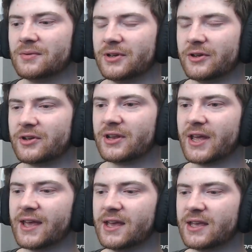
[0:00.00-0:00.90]
You can
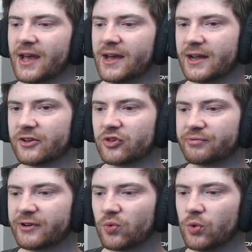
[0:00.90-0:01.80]
hit your head against a
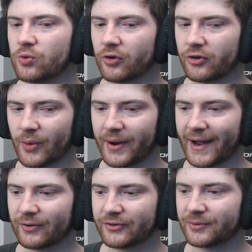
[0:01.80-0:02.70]
brick wall not knowing
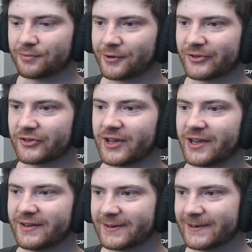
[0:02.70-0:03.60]
how to
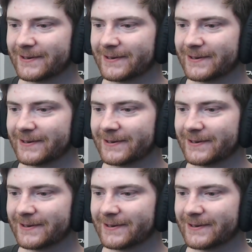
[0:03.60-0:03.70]
proceed.